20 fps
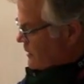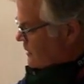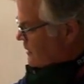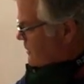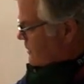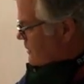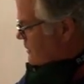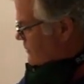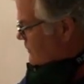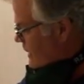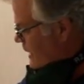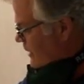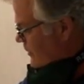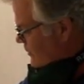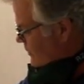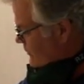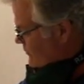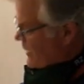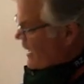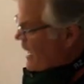decorative
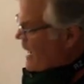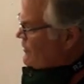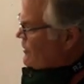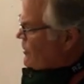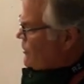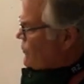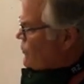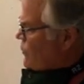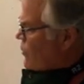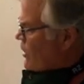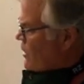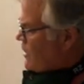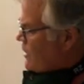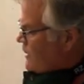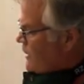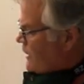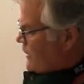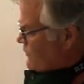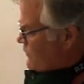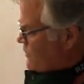cabinet door. It's
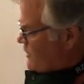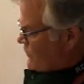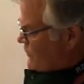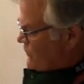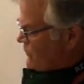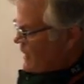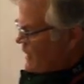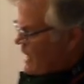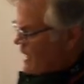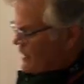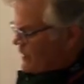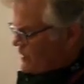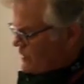been sanded,